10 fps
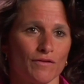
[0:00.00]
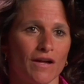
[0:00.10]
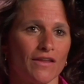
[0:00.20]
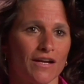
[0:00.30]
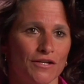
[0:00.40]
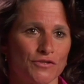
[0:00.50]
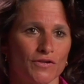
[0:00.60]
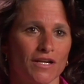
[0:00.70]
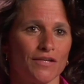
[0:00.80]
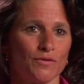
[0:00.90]
around the
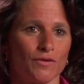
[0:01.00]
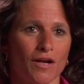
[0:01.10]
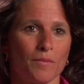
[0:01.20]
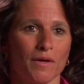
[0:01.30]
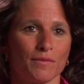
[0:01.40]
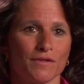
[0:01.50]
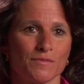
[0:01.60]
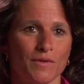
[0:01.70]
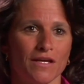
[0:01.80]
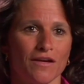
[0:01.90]
country and I do a lot of public
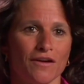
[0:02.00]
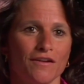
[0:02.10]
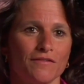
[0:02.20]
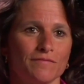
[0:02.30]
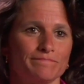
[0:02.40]
speaking on